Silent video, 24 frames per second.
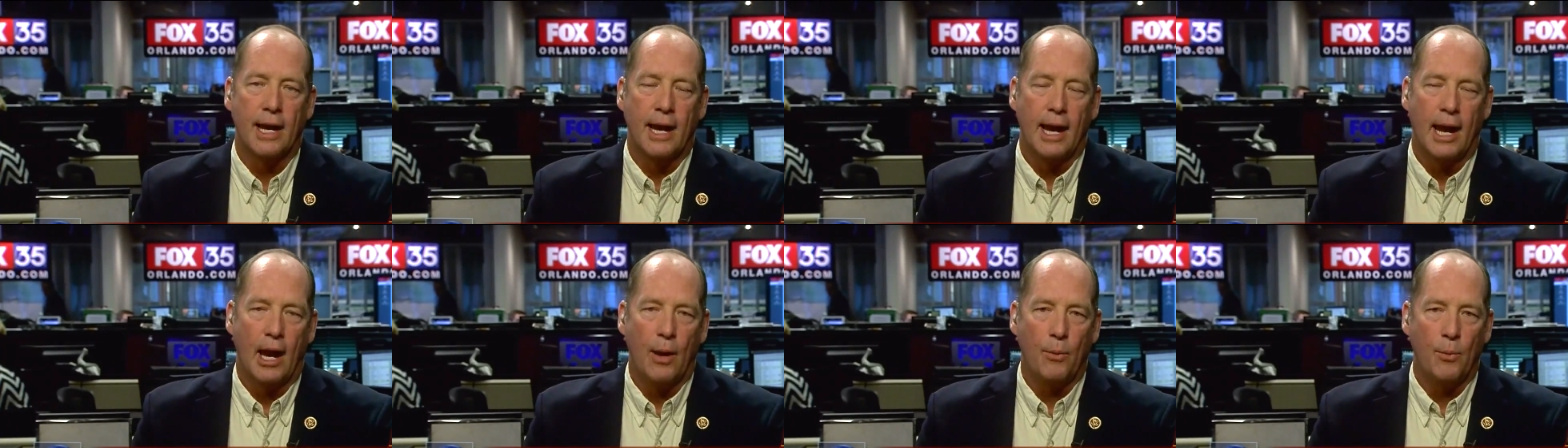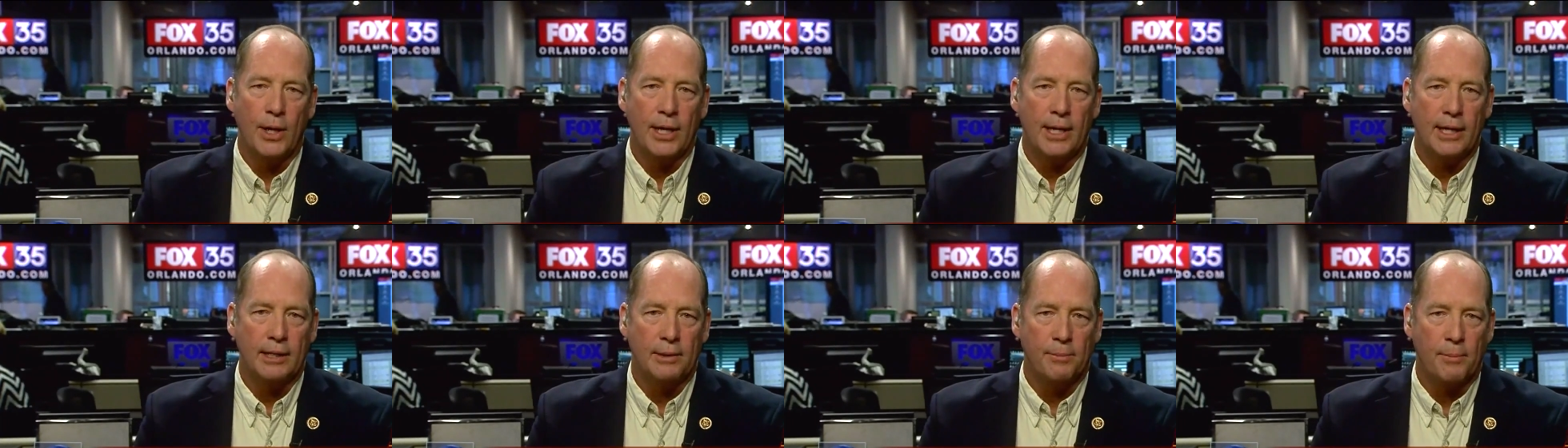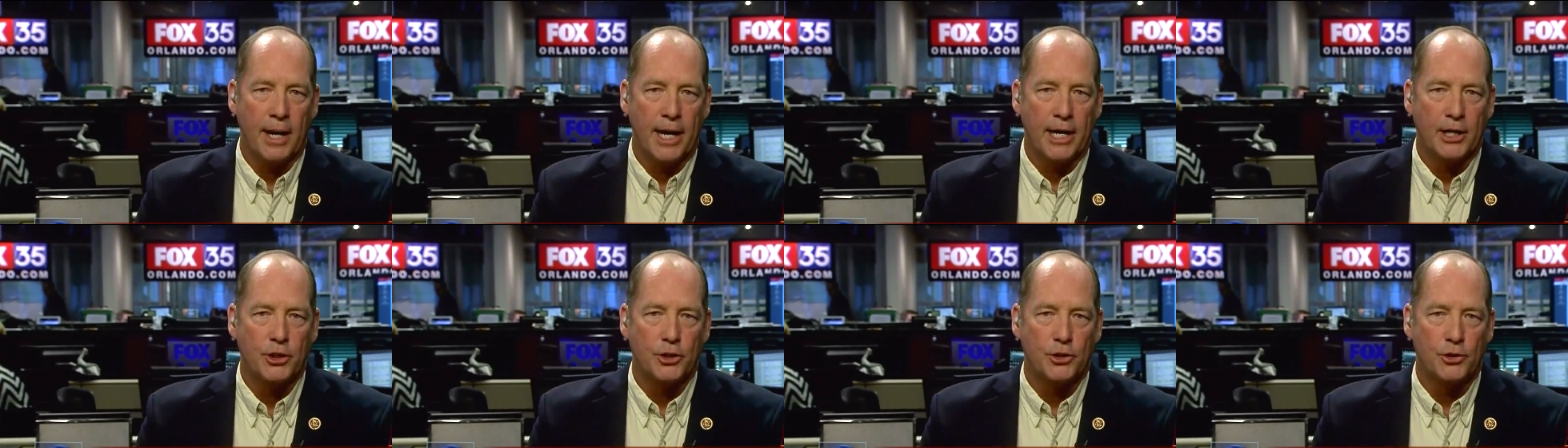and we need to
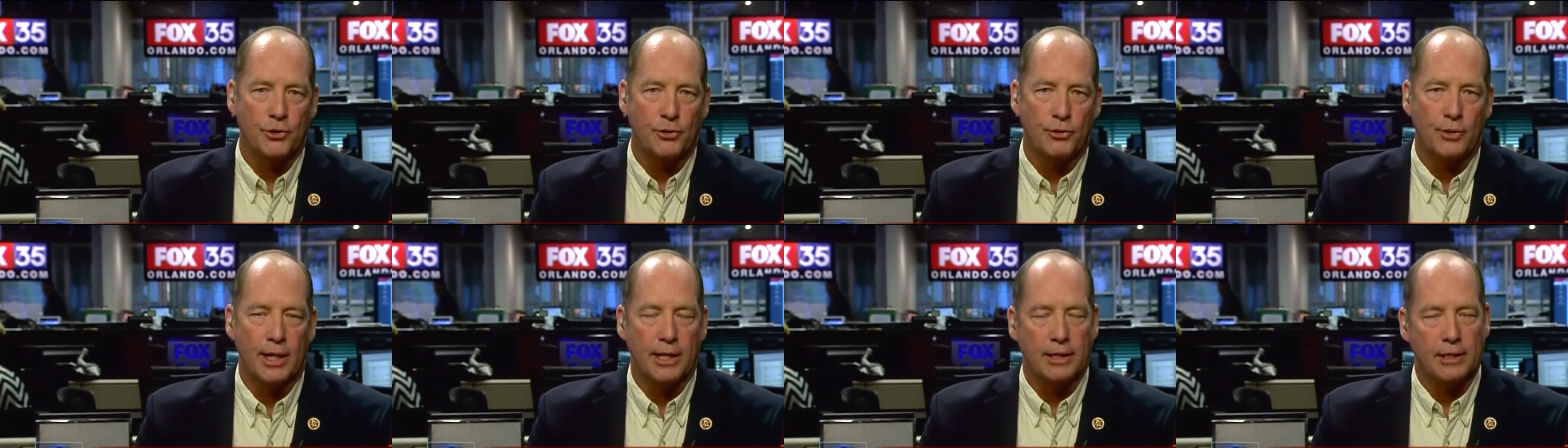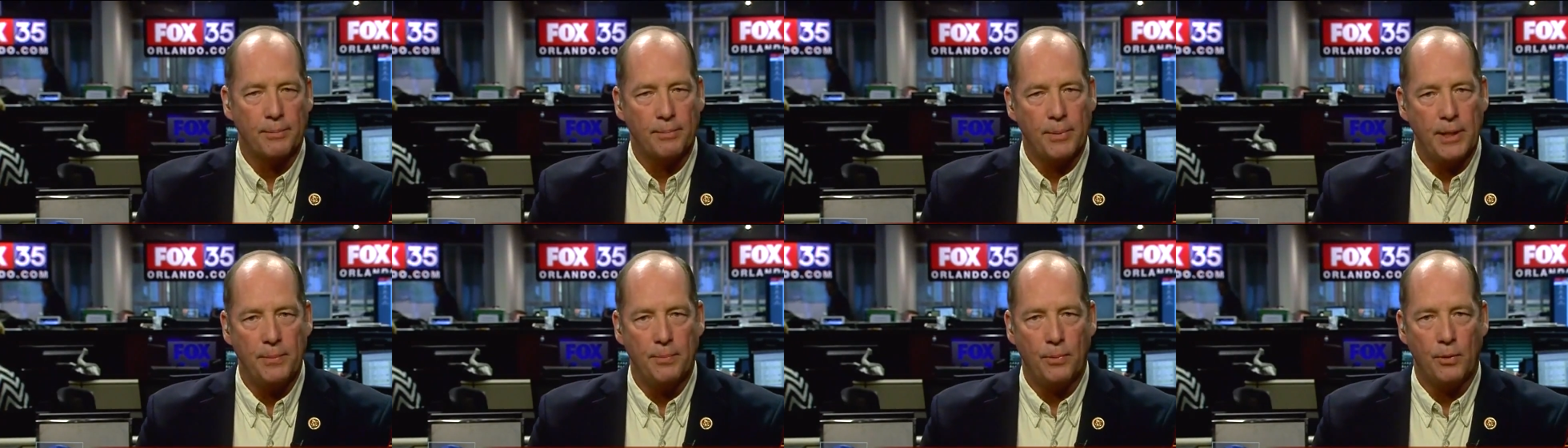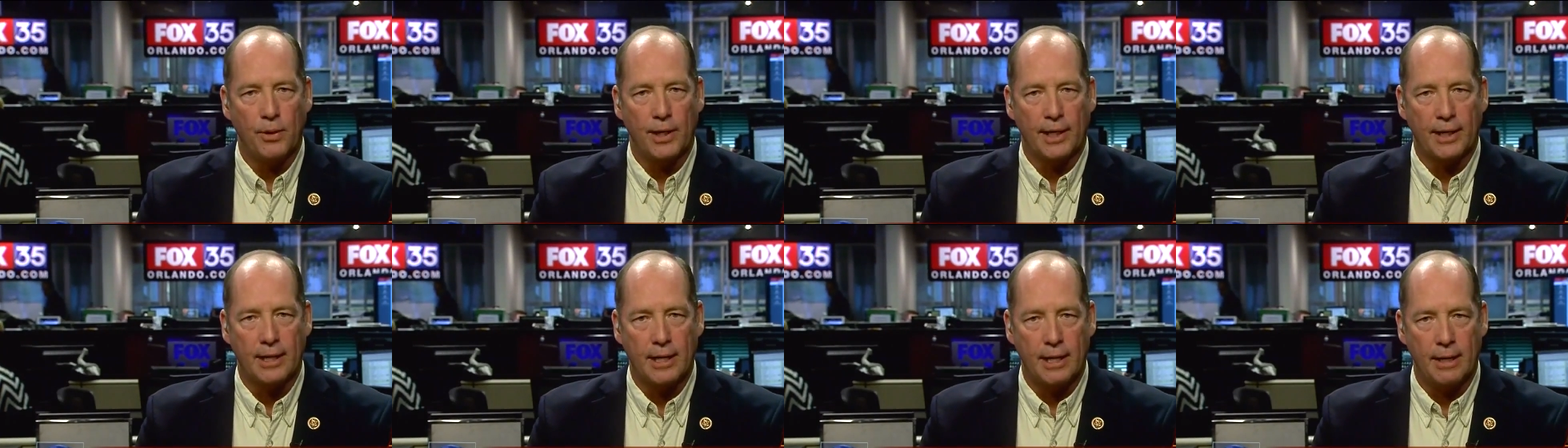make sure that the people
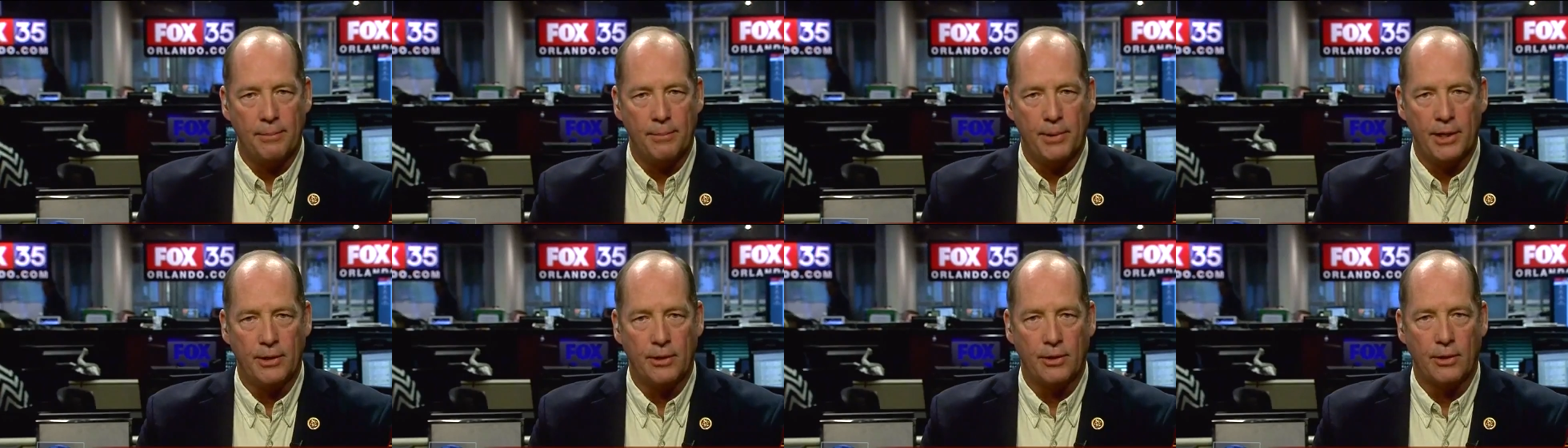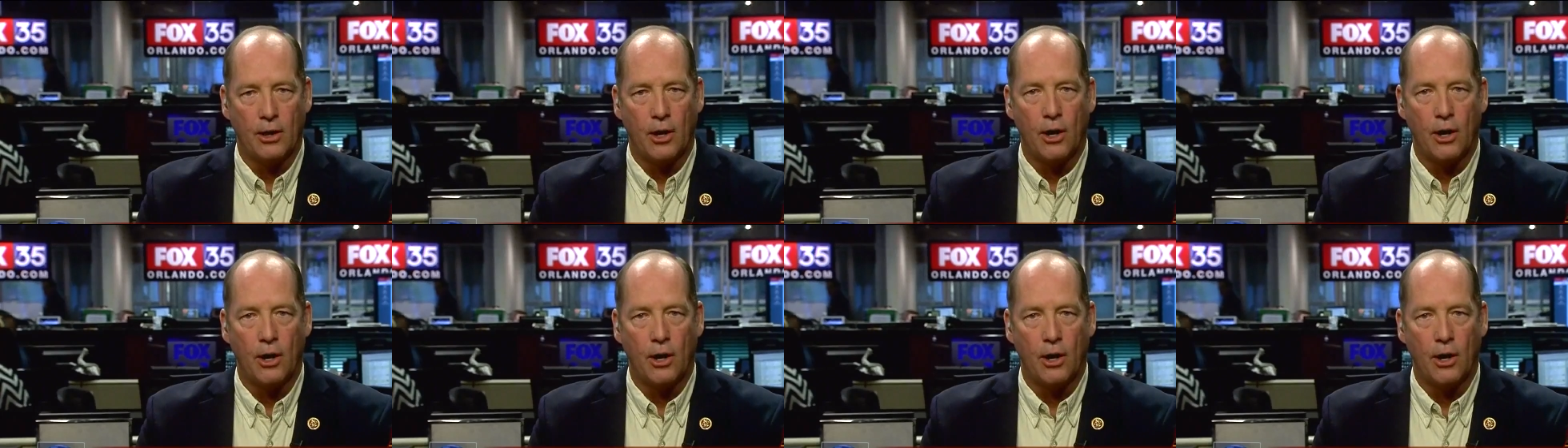that come here